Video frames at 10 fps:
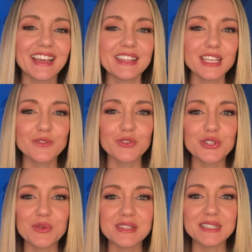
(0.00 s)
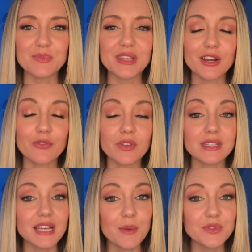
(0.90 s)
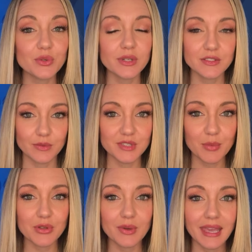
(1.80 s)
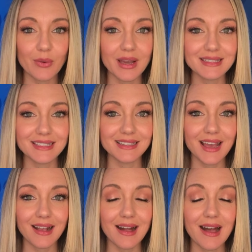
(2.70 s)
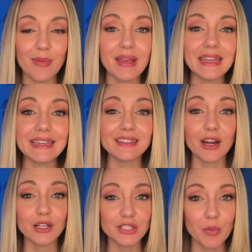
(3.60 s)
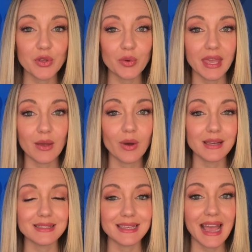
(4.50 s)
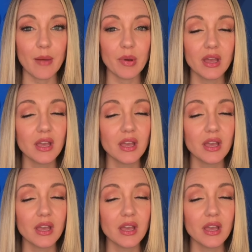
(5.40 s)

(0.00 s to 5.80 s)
Thanks for choosing to be here for the top stories from WKYC.com and our WKYC app.